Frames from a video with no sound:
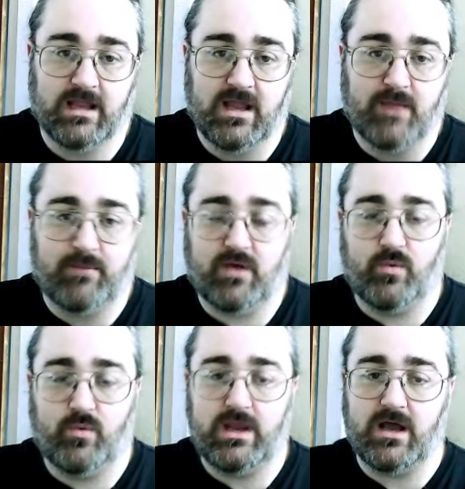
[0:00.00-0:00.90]
But
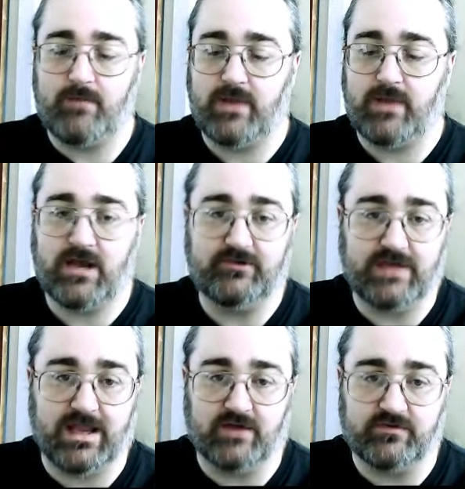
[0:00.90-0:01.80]
we are passing
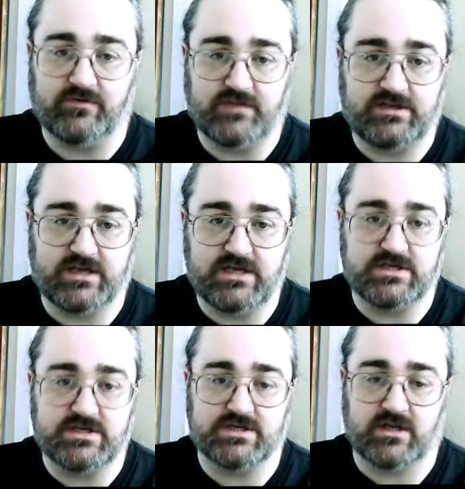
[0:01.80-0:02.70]
out of the
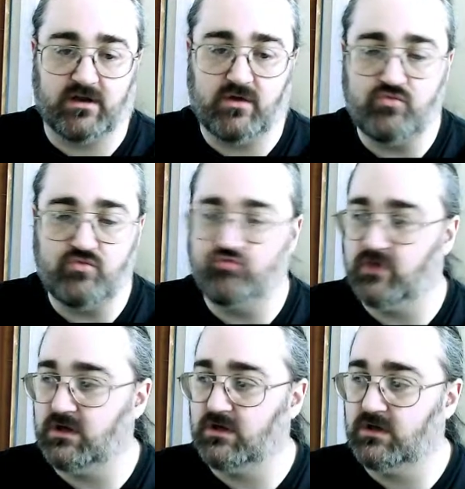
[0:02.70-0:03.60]
danger zone. Hoorah!